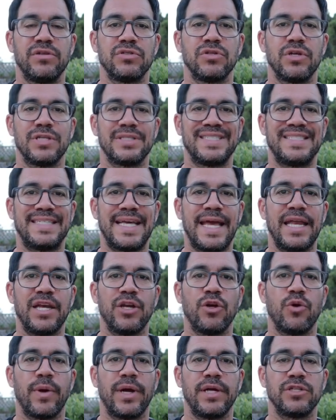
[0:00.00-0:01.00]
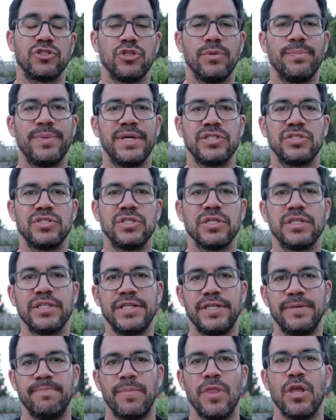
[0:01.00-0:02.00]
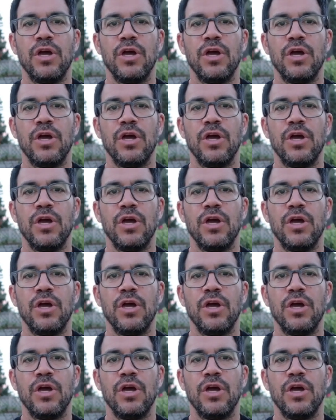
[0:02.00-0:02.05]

So that's 10 grand. So basically,